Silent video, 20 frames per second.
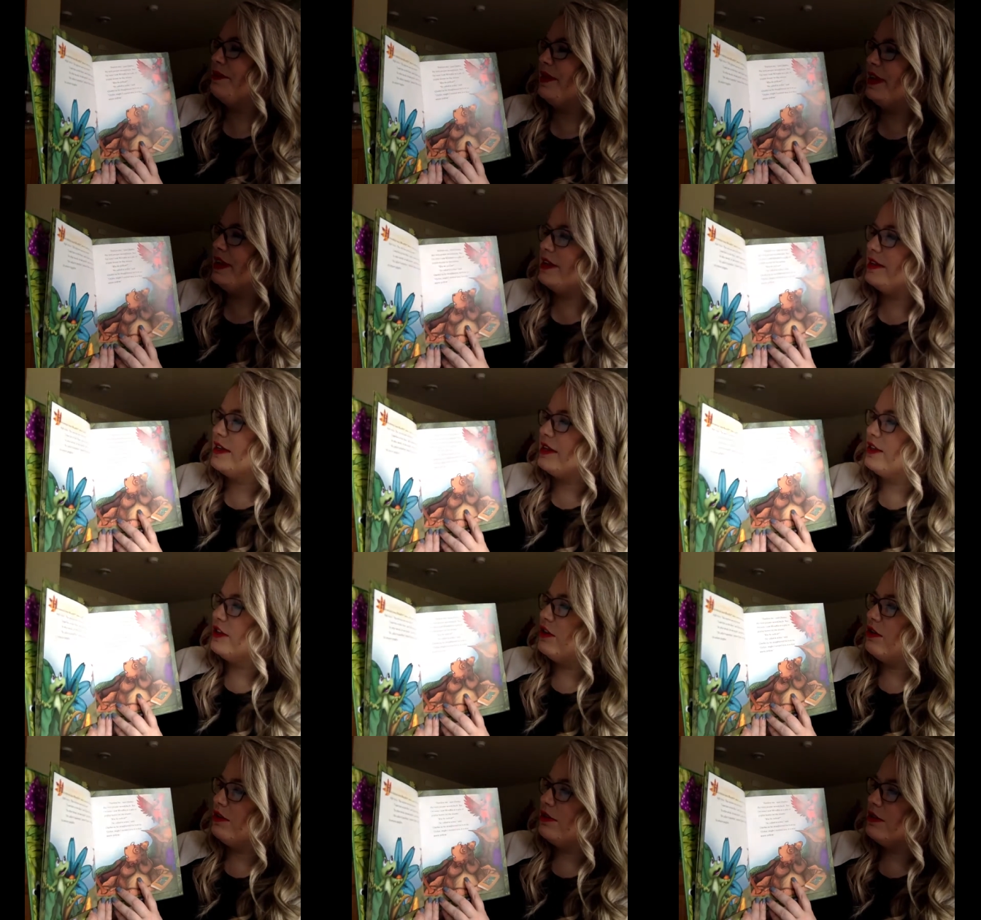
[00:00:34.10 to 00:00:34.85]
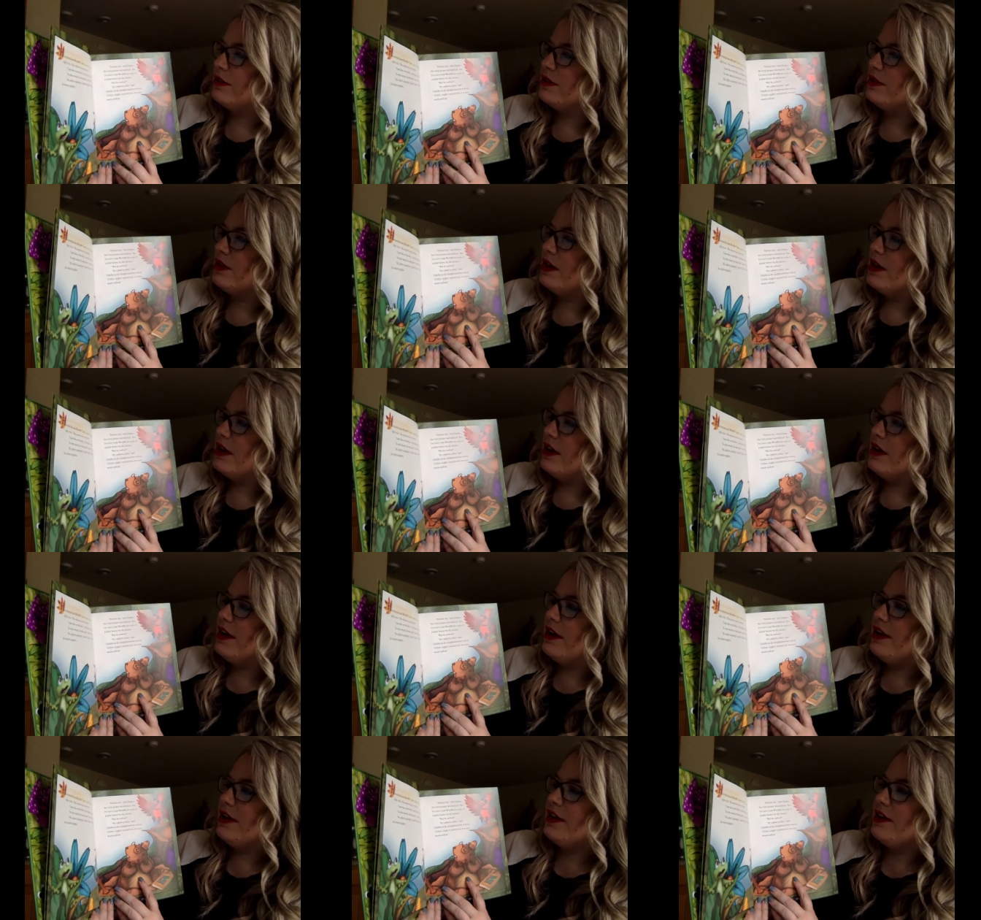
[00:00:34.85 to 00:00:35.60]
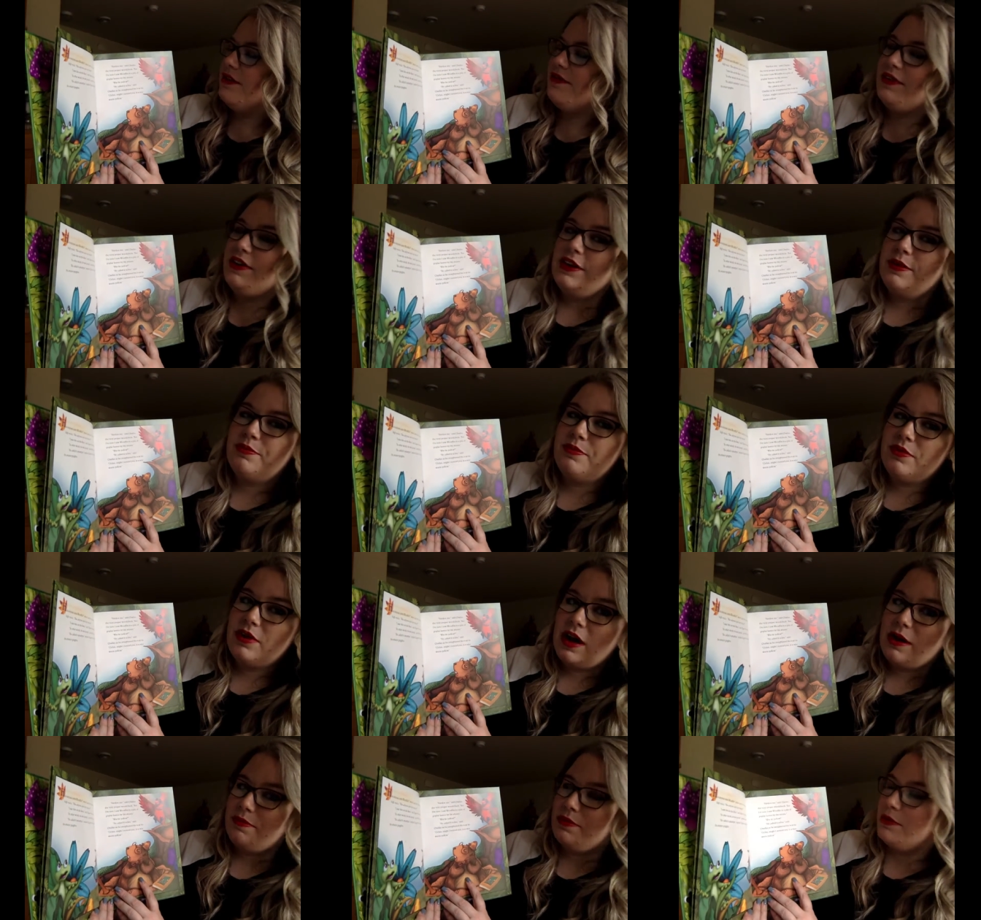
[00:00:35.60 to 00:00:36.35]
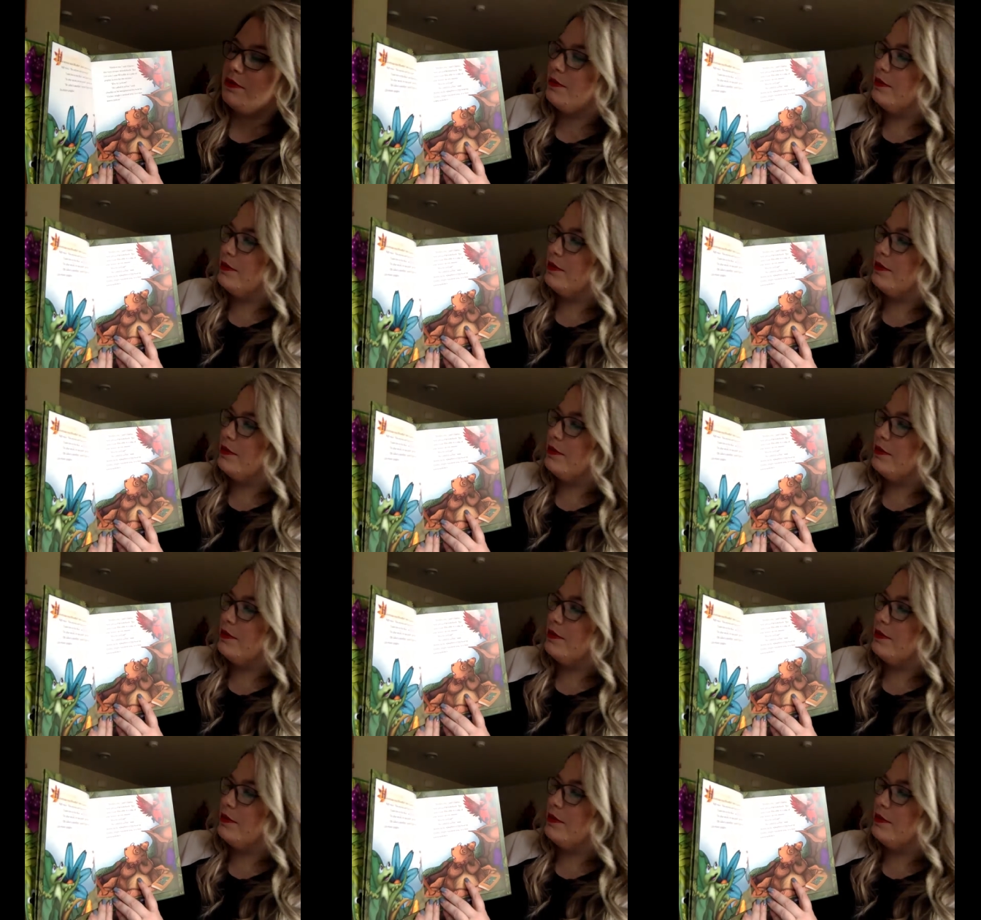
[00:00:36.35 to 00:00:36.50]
me, said Charles, the very proper